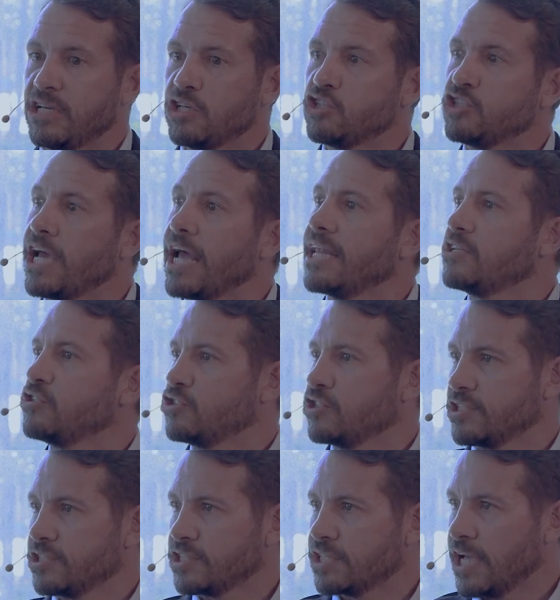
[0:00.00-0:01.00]

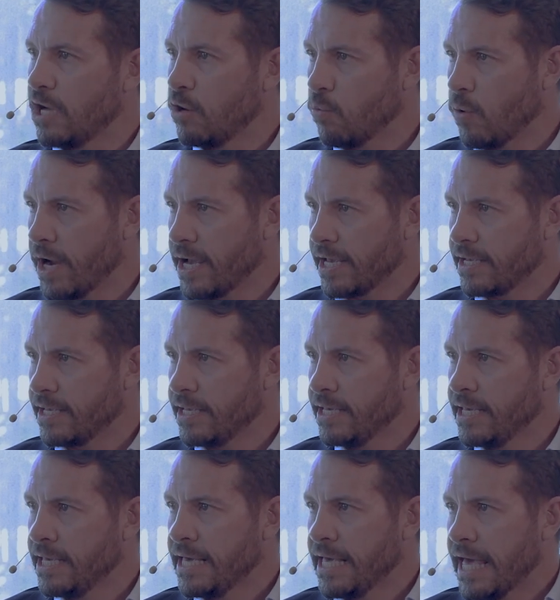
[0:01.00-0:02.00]
challenges away.
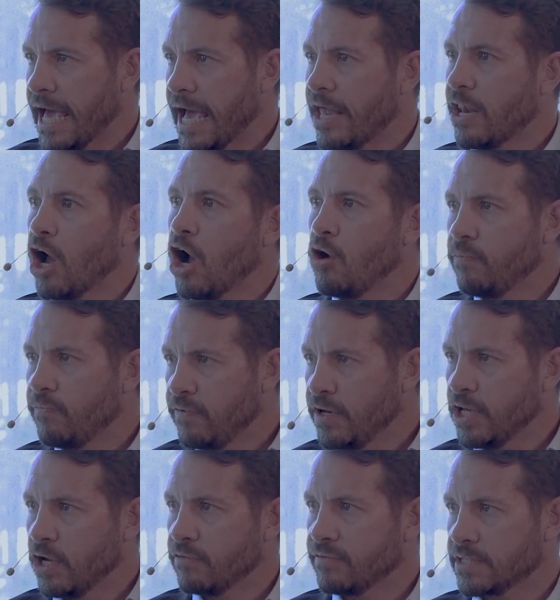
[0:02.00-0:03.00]
And
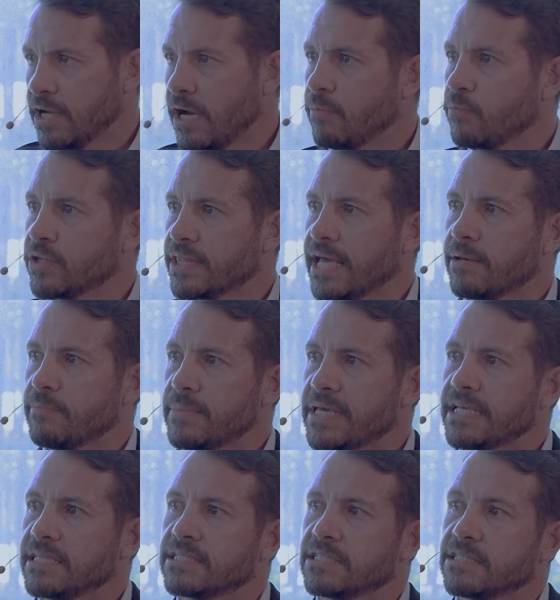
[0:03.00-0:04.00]
hopefully over time, what that
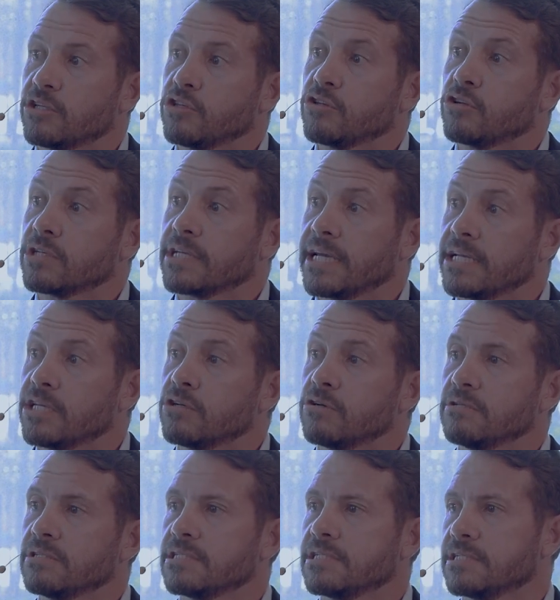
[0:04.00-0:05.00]
means is that you've got greater
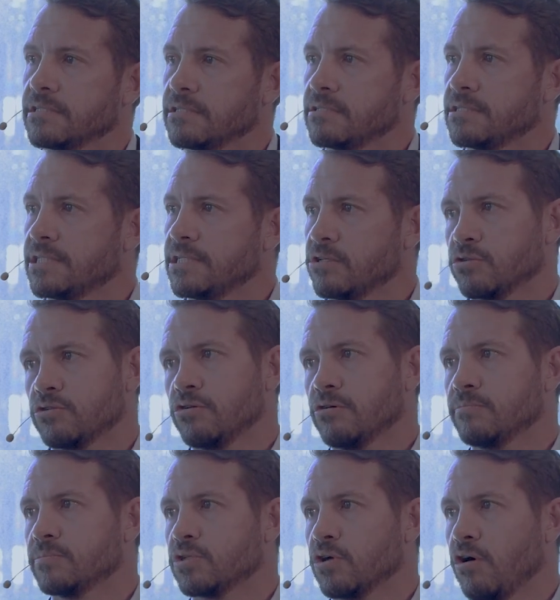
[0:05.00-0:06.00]
consistency in
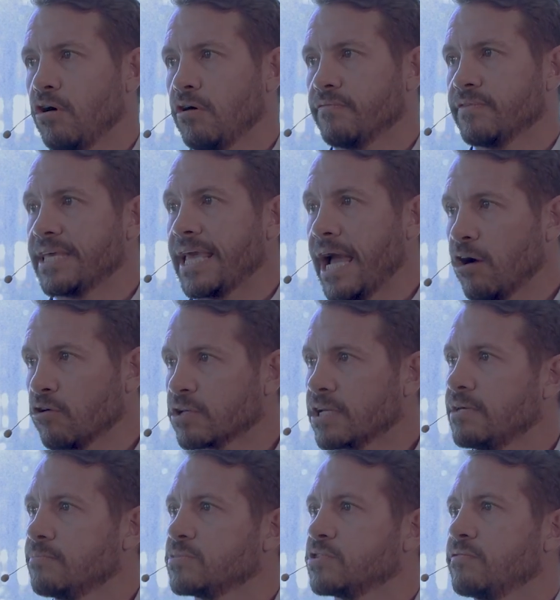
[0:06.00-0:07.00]
terms of the
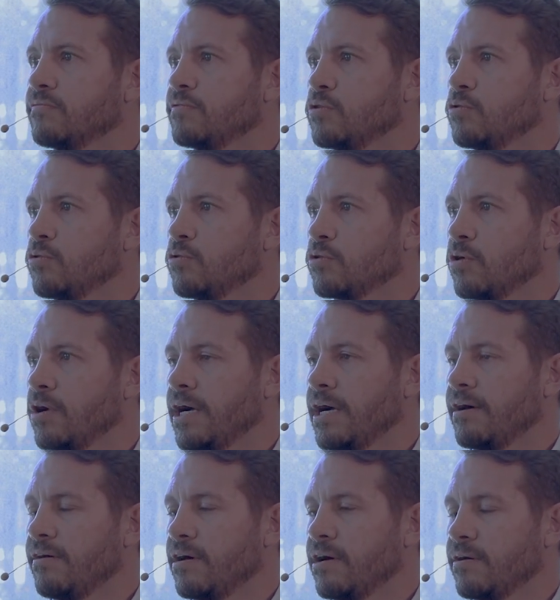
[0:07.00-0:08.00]
outcomes of your
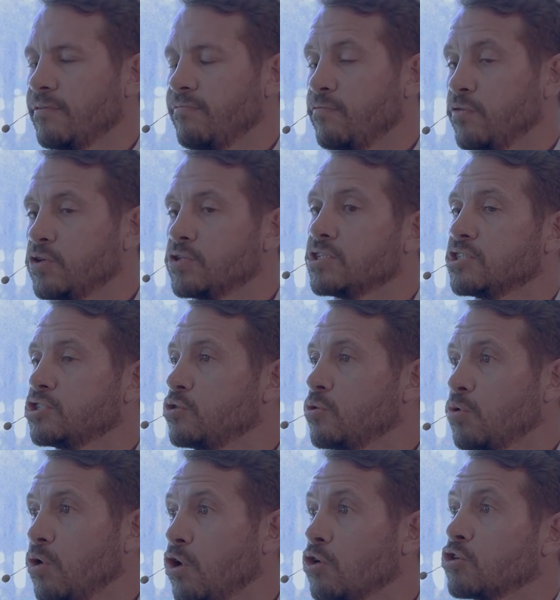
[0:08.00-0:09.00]
versus
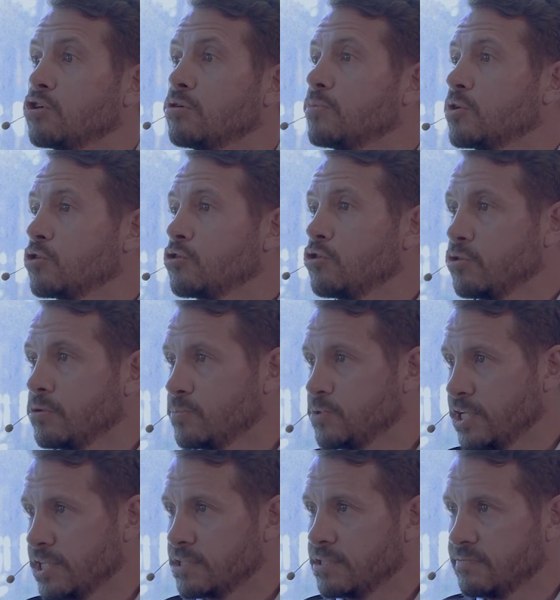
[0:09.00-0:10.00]
your long-term return
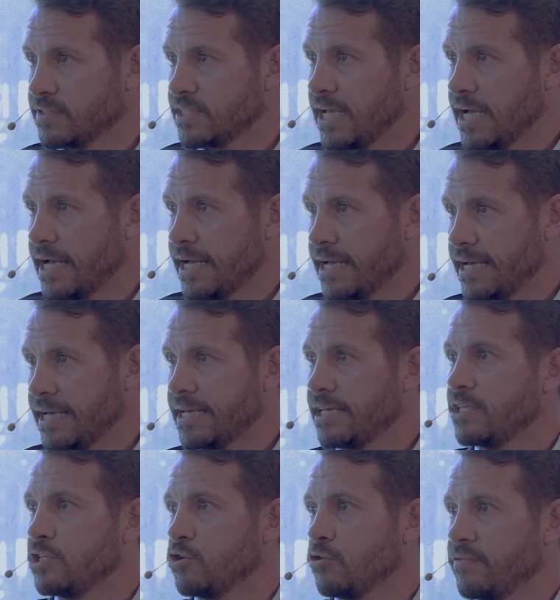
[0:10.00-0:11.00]
objectives
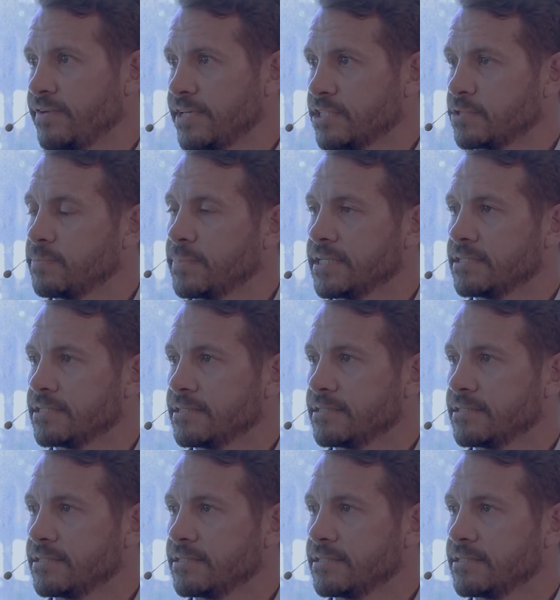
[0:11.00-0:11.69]
in your investment.